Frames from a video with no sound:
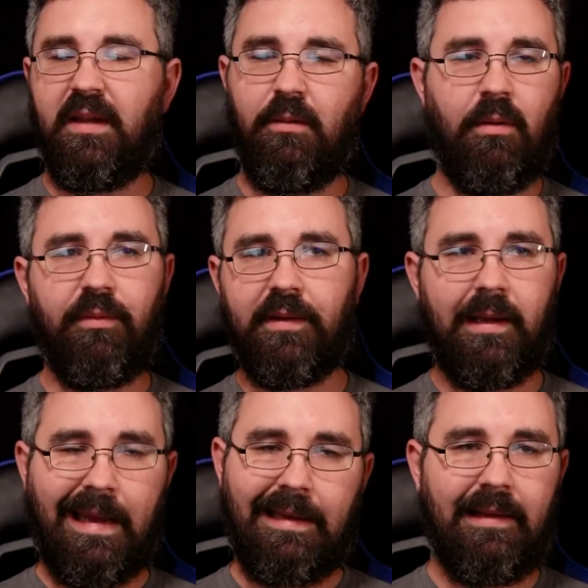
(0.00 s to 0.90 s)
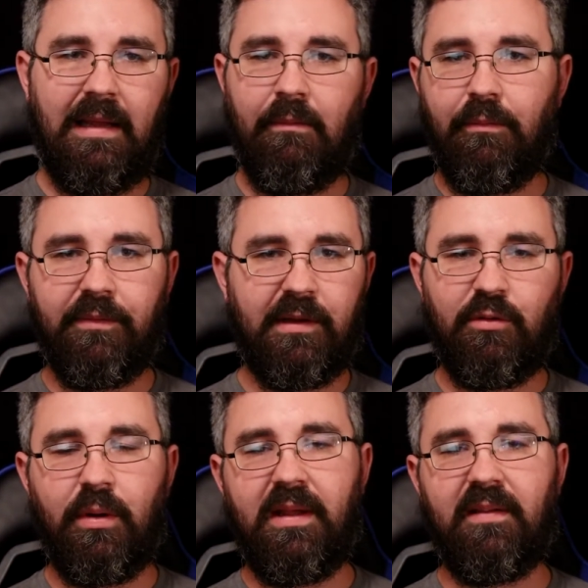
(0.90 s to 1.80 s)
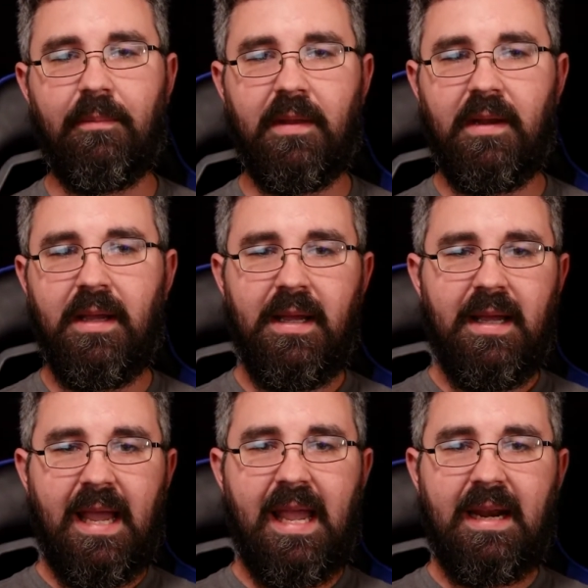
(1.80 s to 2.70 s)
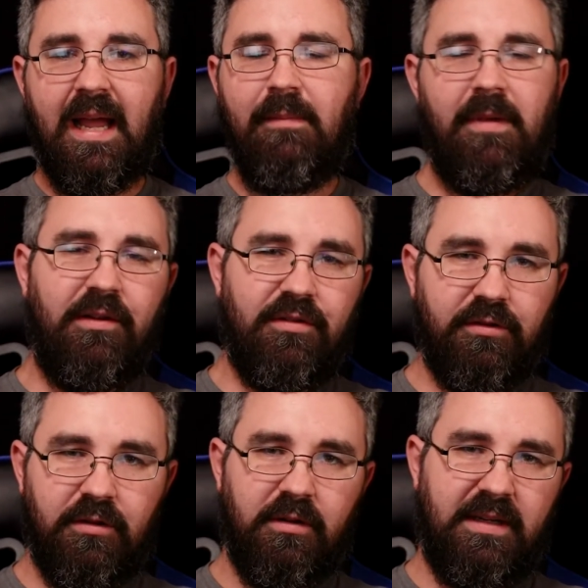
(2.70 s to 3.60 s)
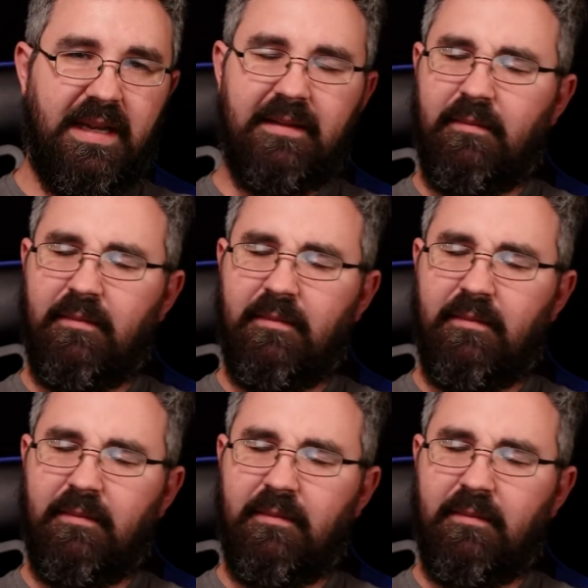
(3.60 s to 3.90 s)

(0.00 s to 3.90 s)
I think one was like 18, one was like 20 something. And I made sure to get